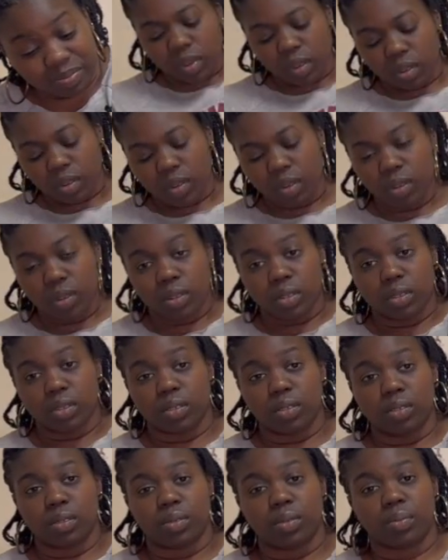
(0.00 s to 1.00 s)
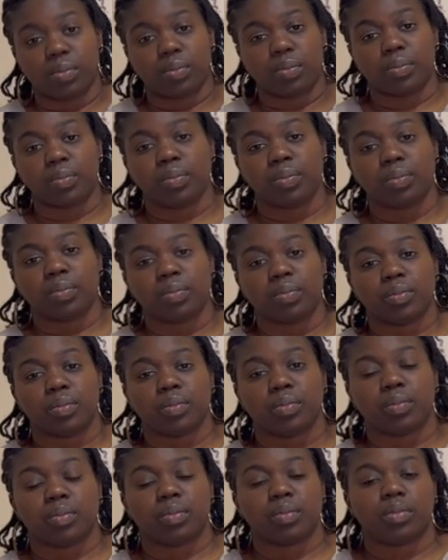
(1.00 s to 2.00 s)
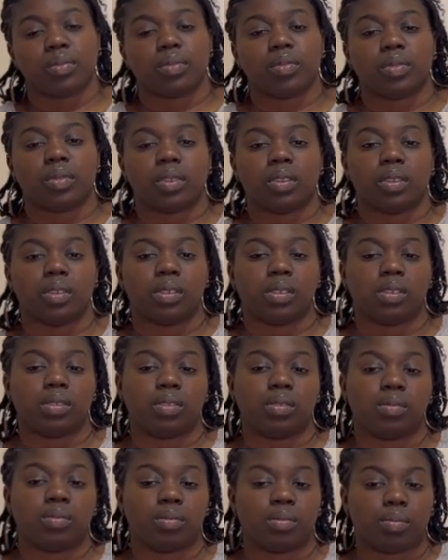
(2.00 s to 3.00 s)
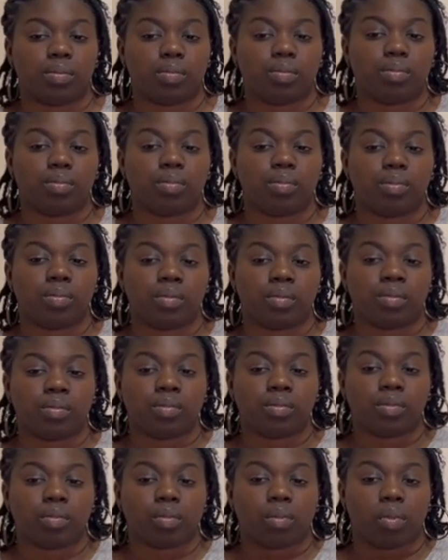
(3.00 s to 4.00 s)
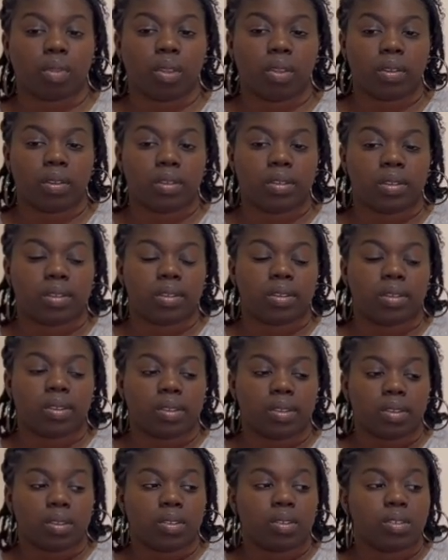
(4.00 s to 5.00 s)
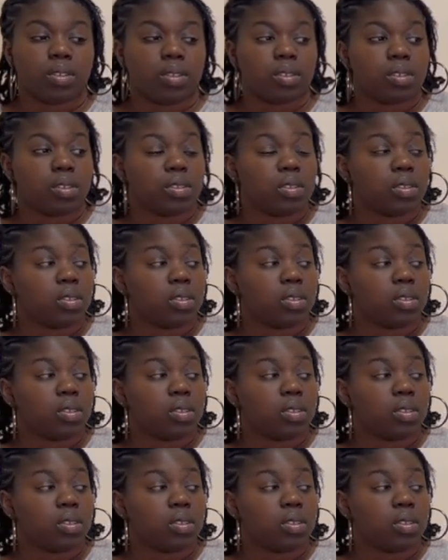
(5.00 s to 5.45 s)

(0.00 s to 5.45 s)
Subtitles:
This person isn't speaking.